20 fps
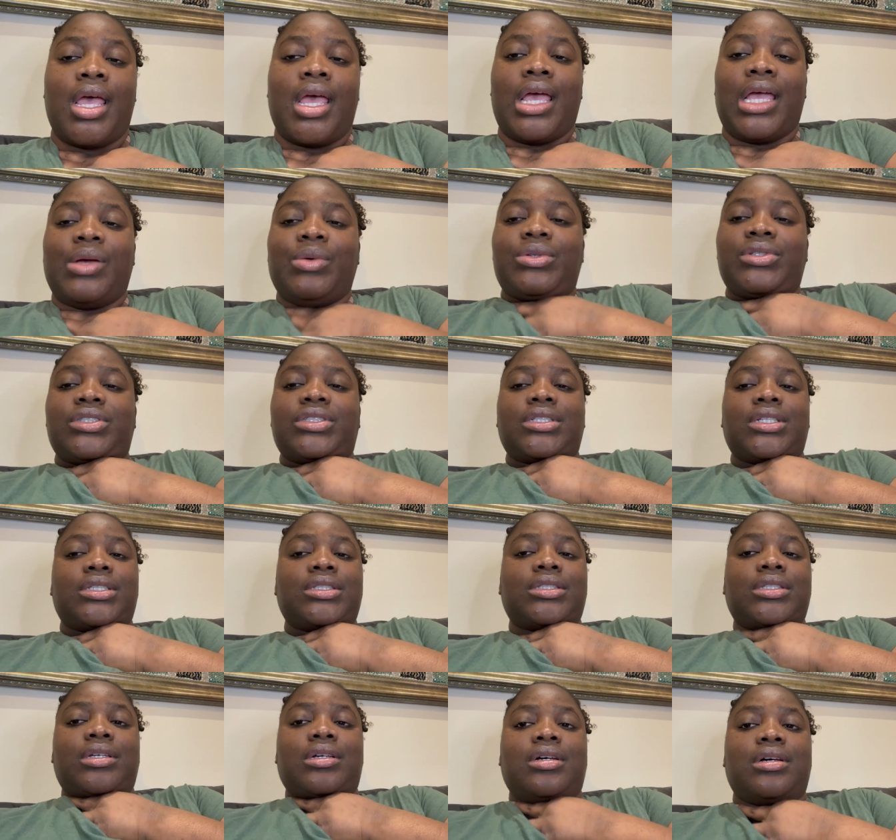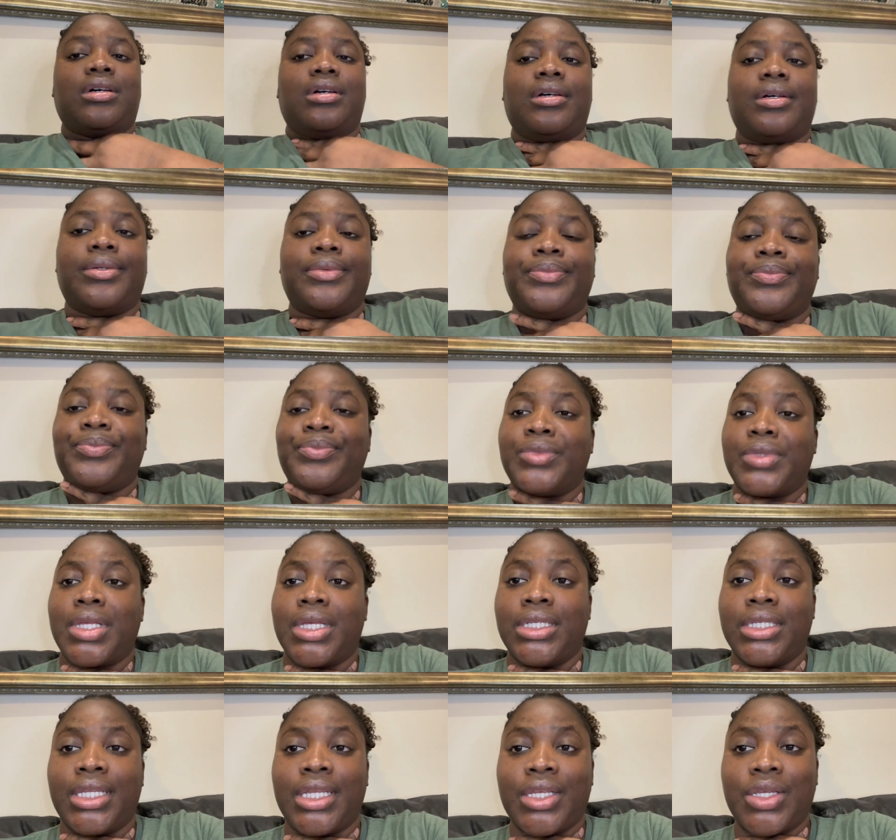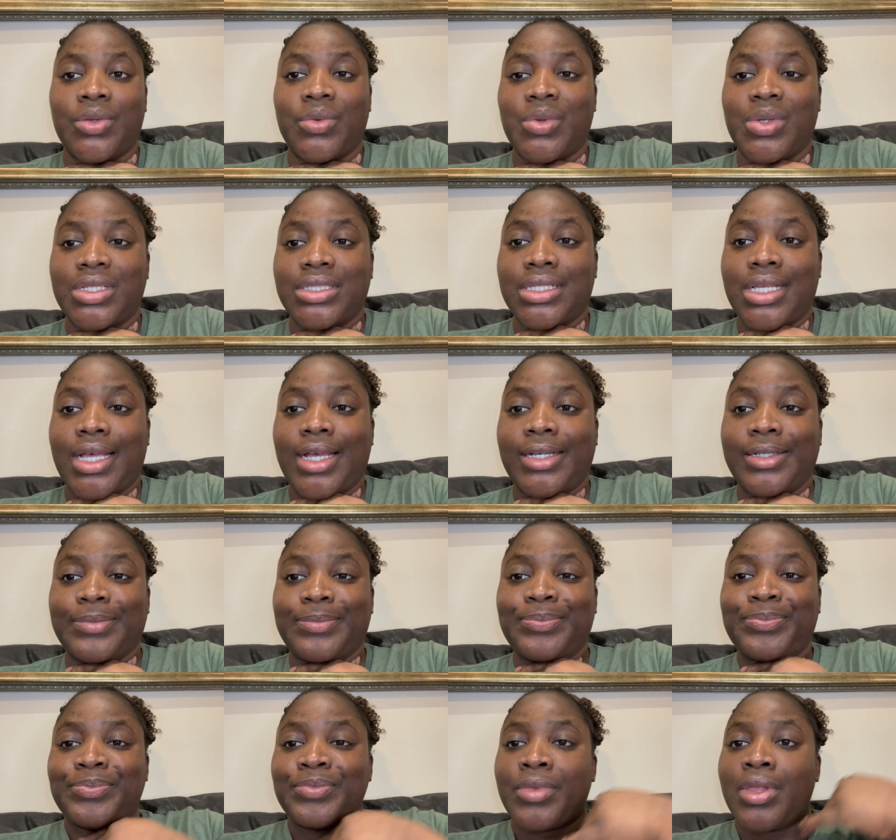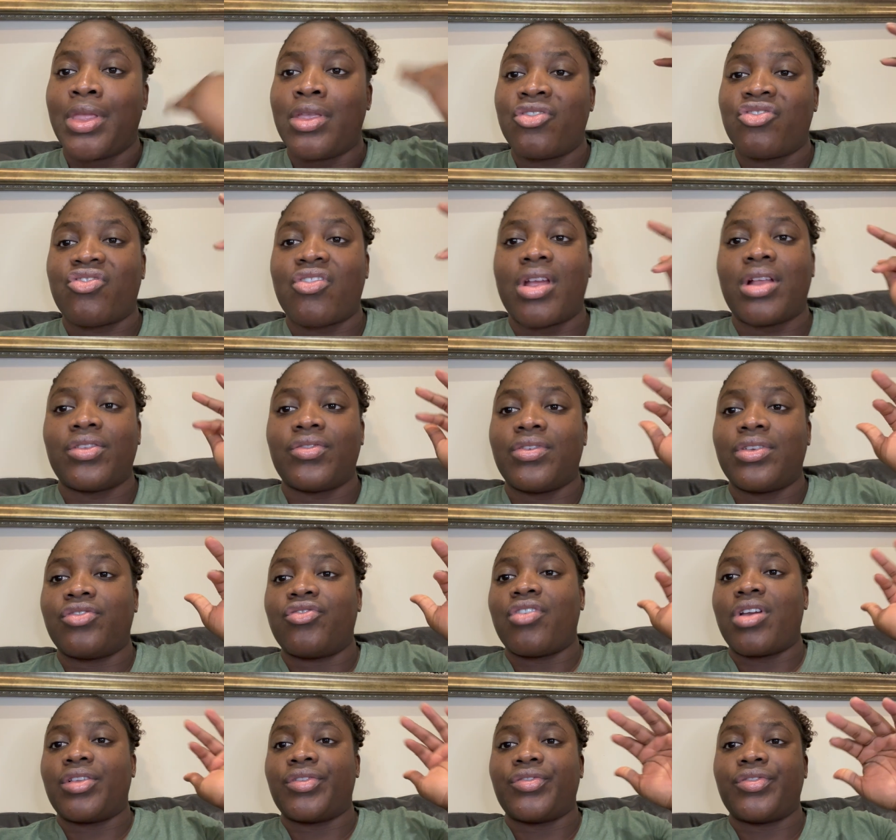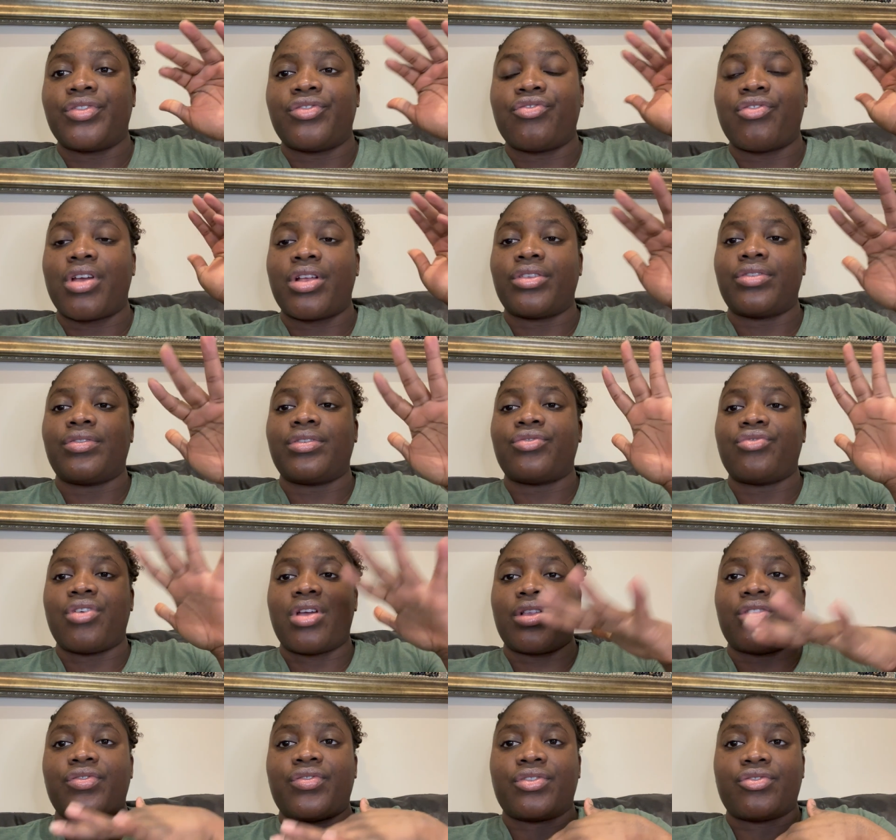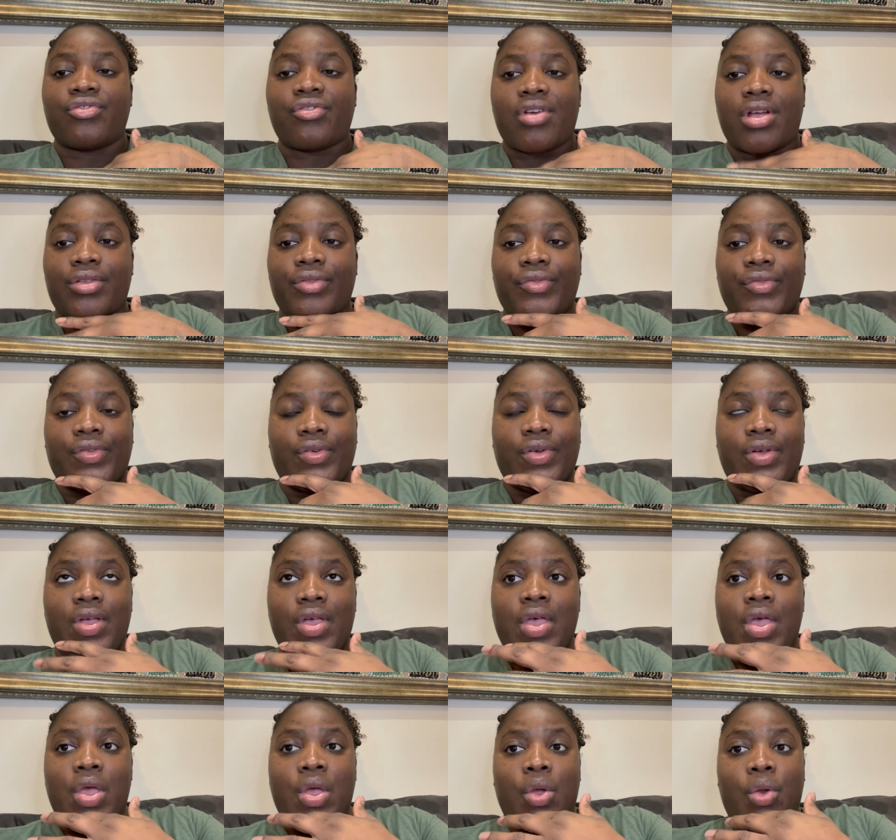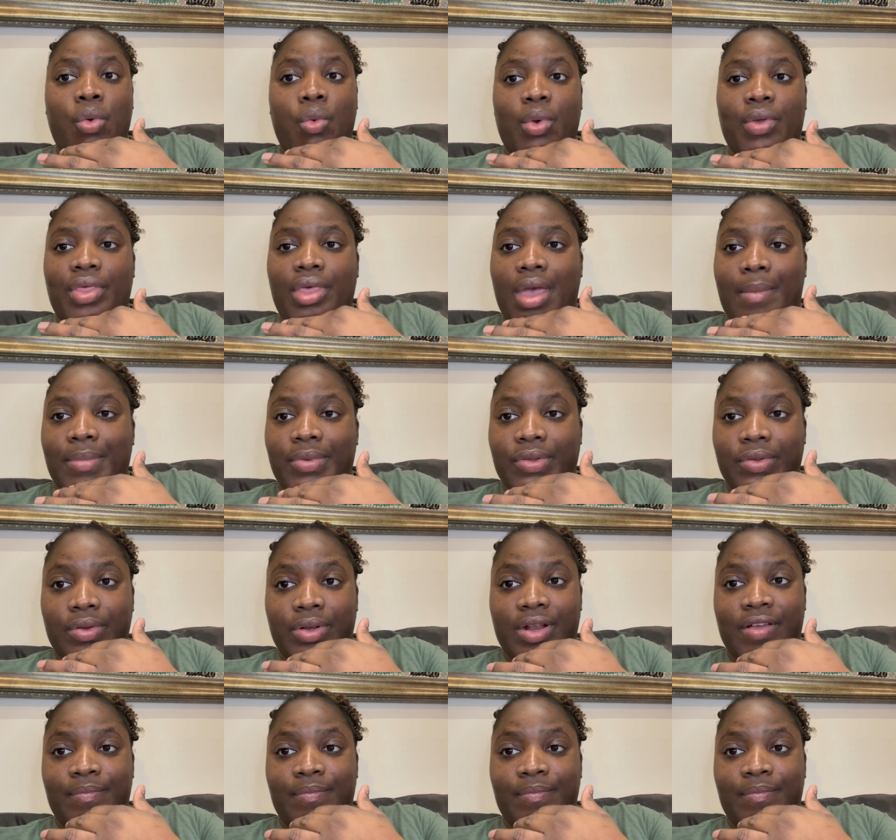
it was just a continuous um, transfer, transfer, transfer, transfer, transfer with Amazon.